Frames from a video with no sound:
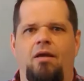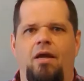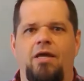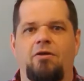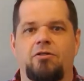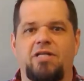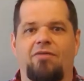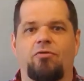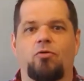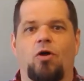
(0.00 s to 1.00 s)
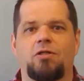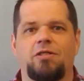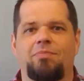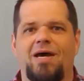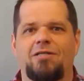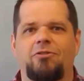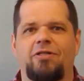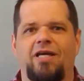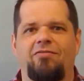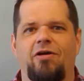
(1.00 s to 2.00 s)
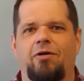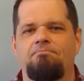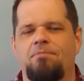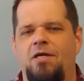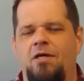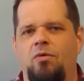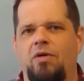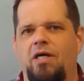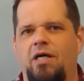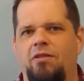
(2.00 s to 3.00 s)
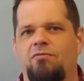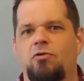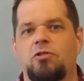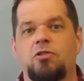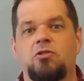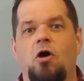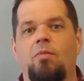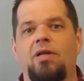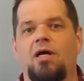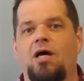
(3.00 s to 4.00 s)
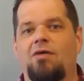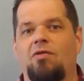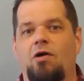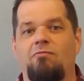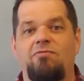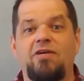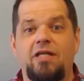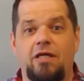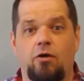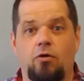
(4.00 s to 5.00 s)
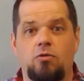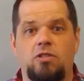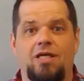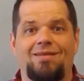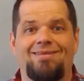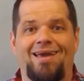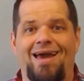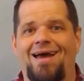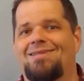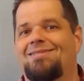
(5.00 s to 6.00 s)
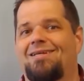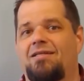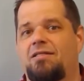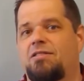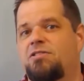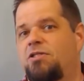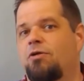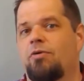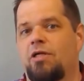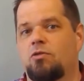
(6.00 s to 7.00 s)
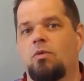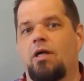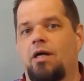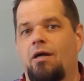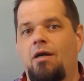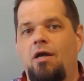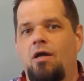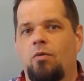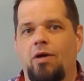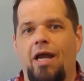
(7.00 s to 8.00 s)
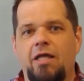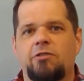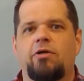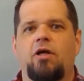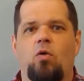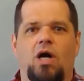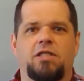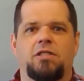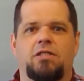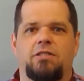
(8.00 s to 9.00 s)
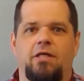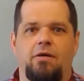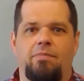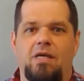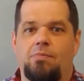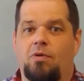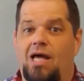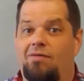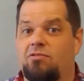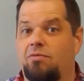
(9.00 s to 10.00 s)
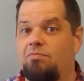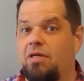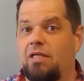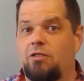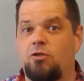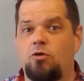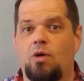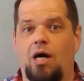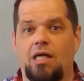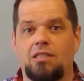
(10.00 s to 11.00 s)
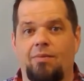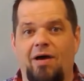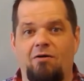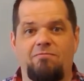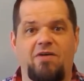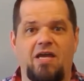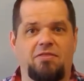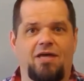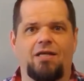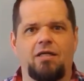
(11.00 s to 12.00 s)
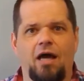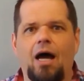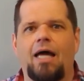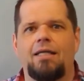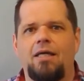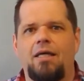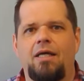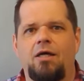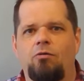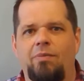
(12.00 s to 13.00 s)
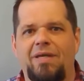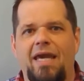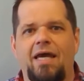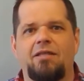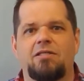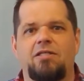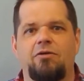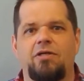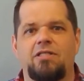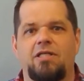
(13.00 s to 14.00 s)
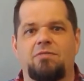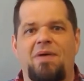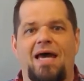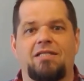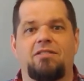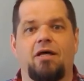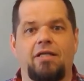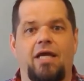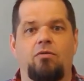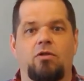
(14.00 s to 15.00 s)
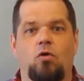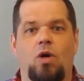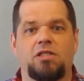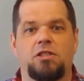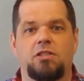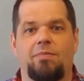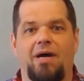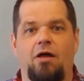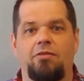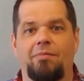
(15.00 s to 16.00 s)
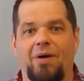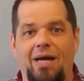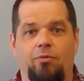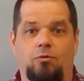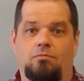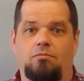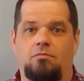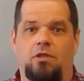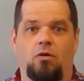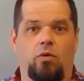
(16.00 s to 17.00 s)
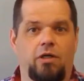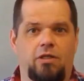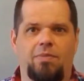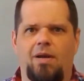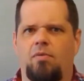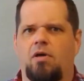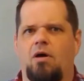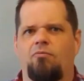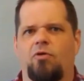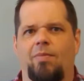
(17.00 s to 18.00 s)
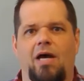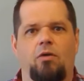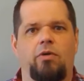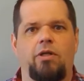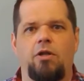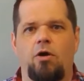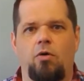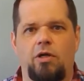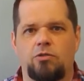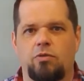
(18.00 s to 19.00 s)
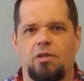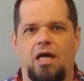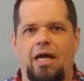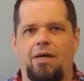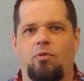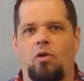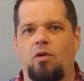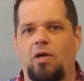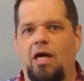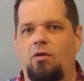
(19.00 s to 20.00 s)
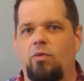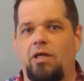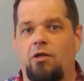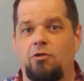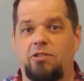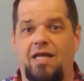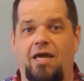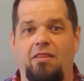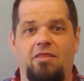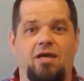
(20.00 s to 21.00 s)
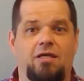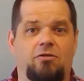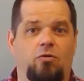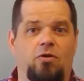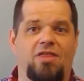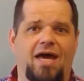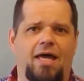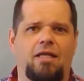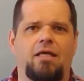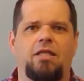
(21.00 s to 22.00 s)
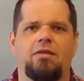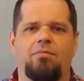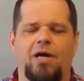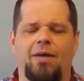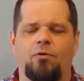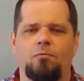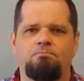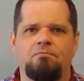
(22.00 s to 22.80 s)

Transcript: Hey there, Stafford Crossing, Pastor Dave here with the first installment of our videos in the Ask It series, where we're answering questions that people have submitted to us about faith and God. We began the series this past Sunday with questions about the Bible. Where did the Bible come from? How do we know it's reliable? How do we understand this or that in the Bible?